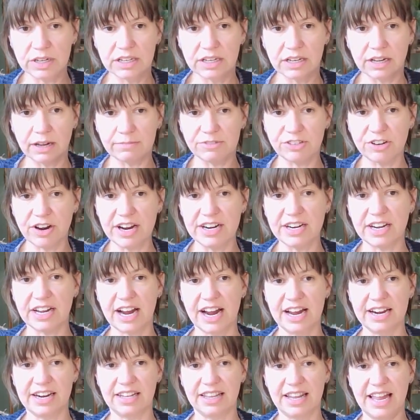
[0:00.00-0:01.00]
I'm trying to
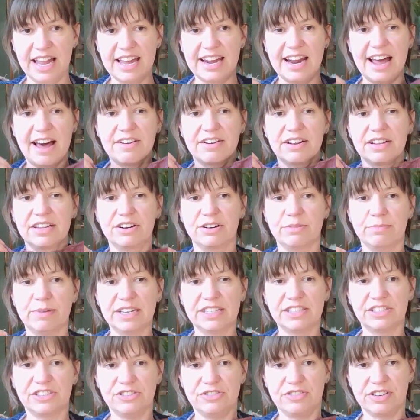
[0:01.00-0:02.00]
kind of lay it out a little
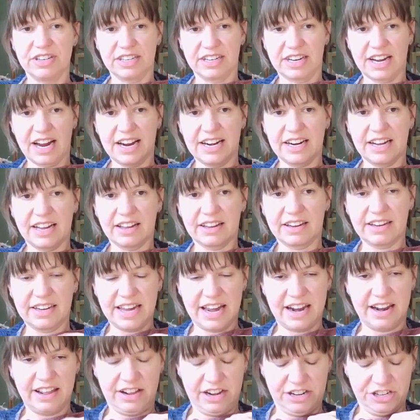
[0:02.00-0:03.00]
bit so you can kind of
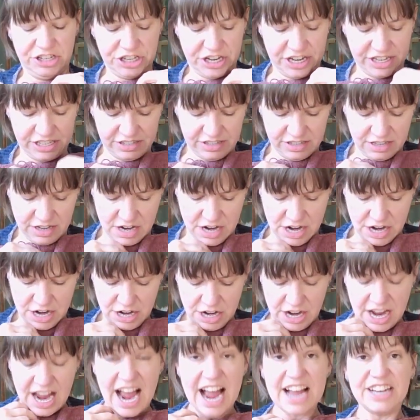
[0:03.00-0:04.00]
get the gist.
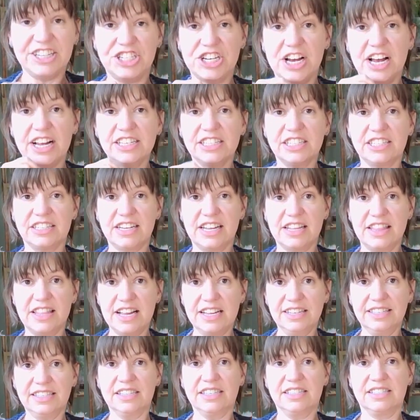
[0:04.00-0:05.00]
I just did
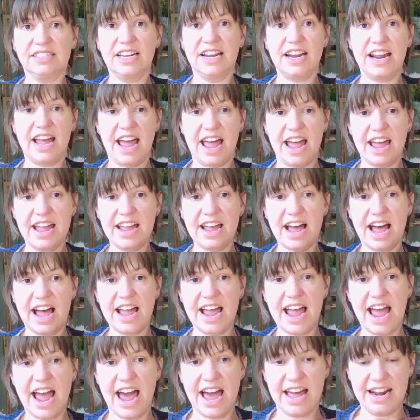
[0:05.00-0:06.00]
this today. I
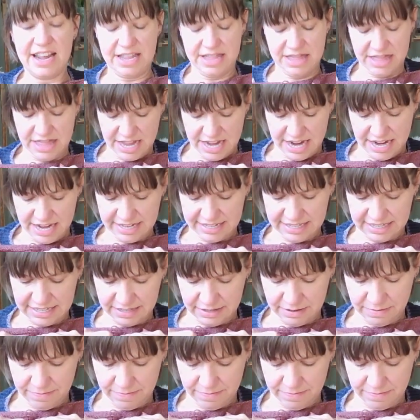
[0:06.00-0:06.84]
added this